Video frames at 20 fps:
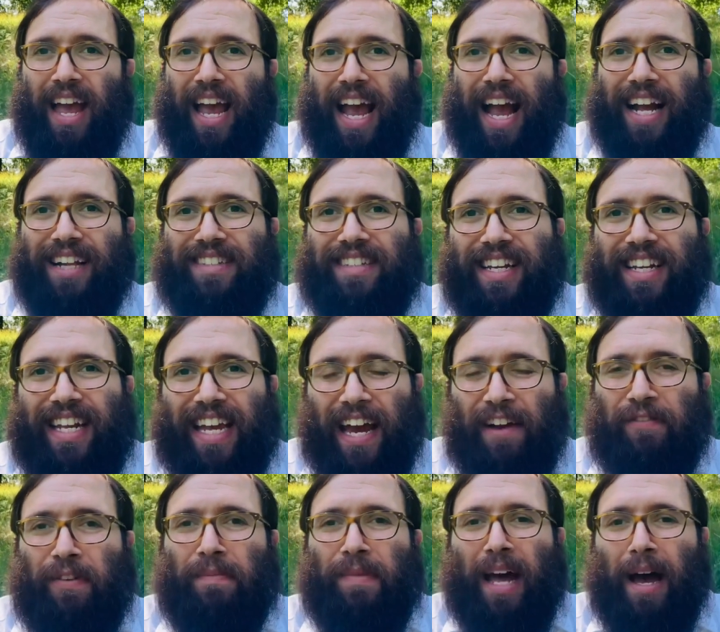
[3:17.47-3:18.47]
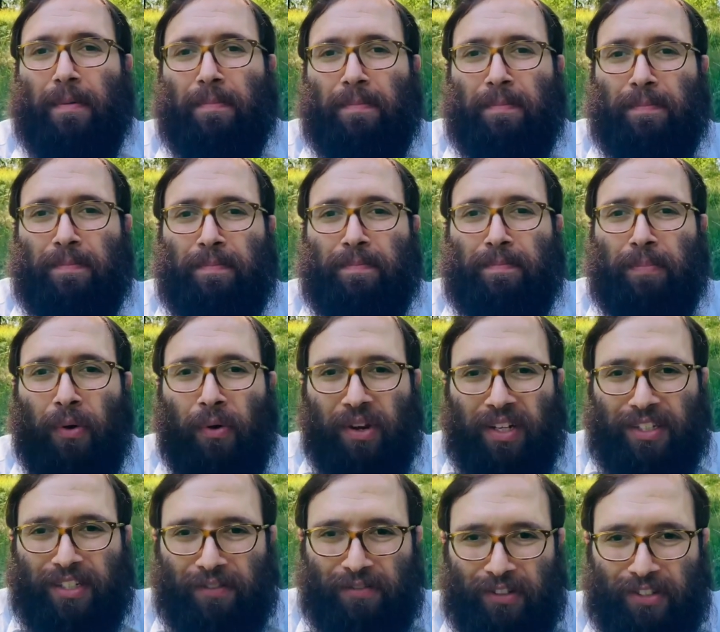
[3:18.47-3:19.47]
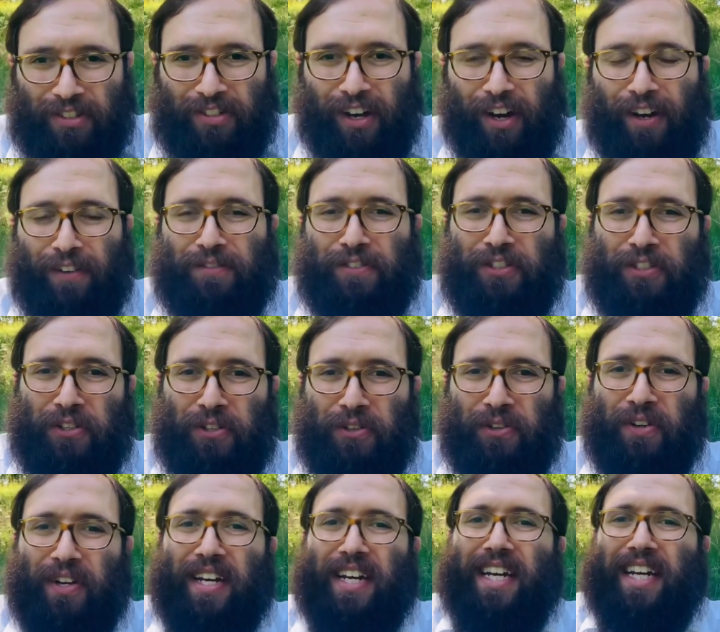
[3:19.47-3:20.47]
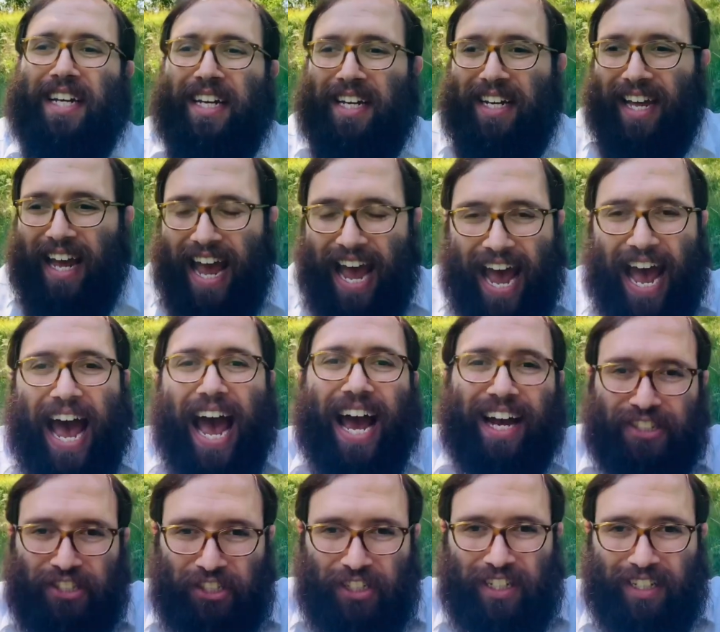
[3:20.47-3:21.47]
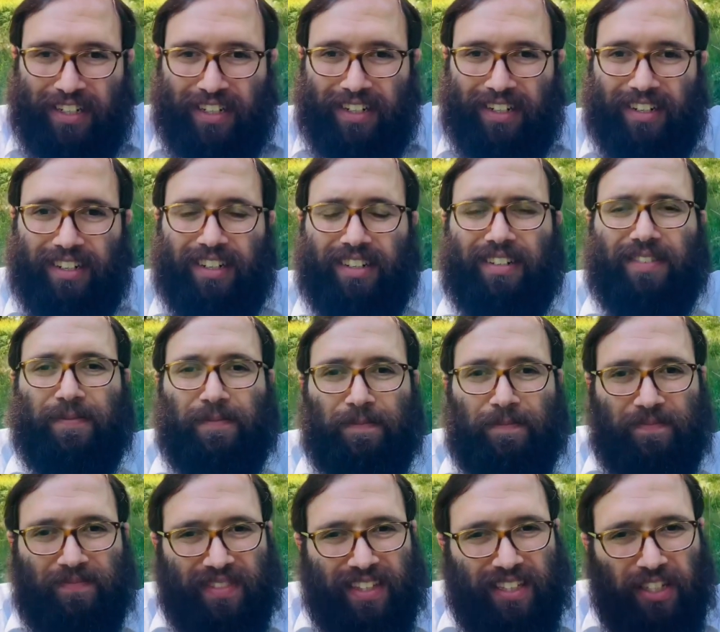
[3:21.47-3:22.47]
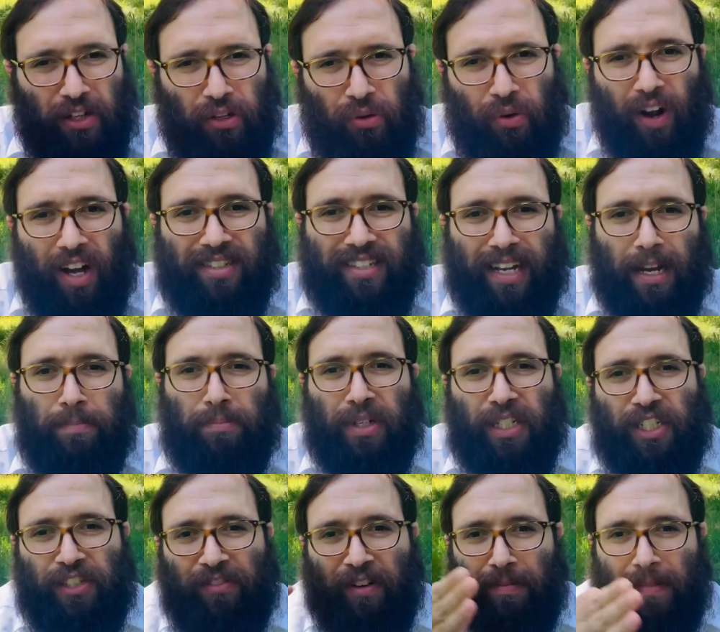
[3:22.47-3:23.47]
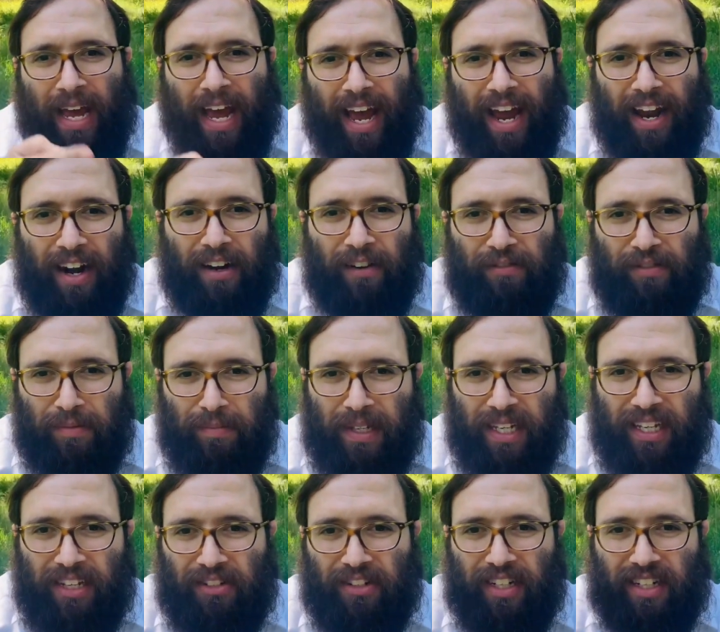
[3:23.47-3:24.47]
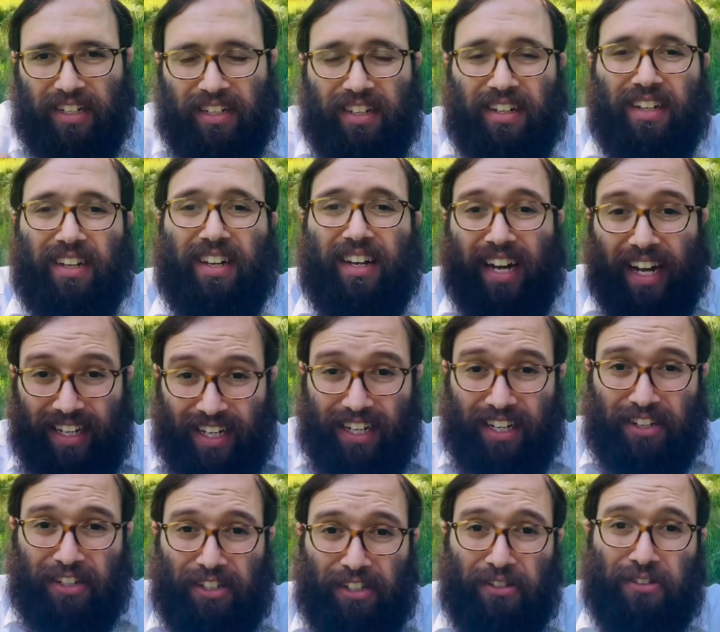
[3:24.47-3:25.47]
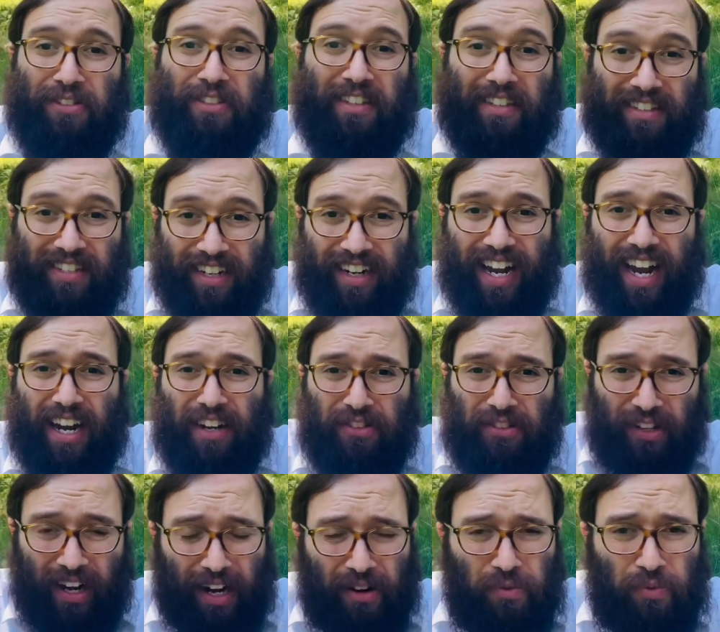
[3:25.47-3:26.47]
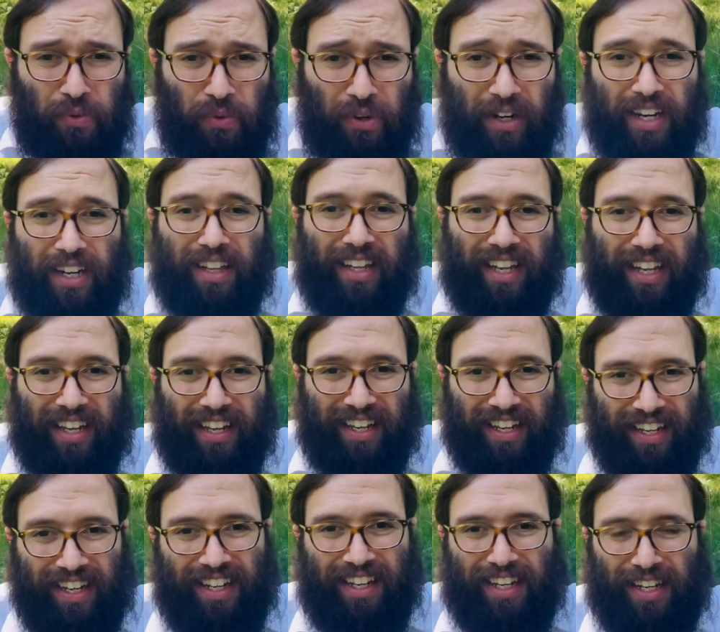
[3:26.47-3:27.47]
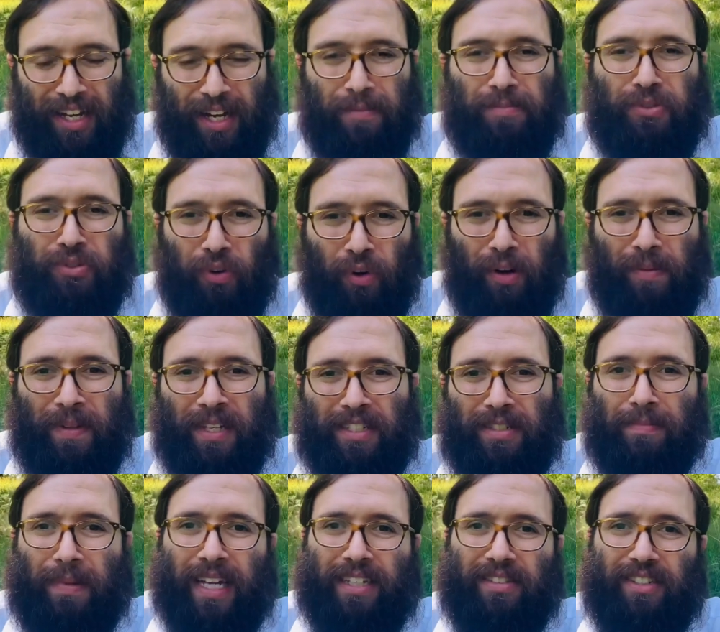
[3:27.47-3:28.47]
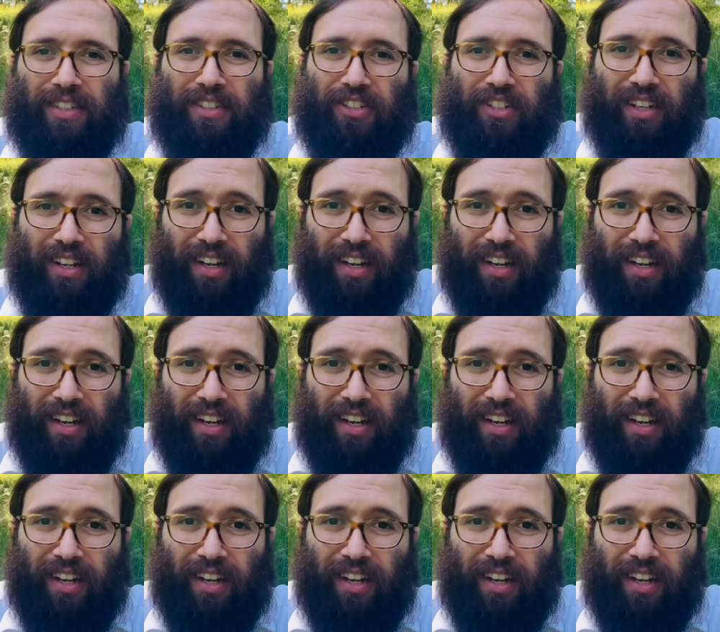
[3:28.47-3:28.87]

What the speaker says: And to get from that point of resolve to action, to cross that bridge from hair, from hearing, I hear you, to derher, to I really absorb this message,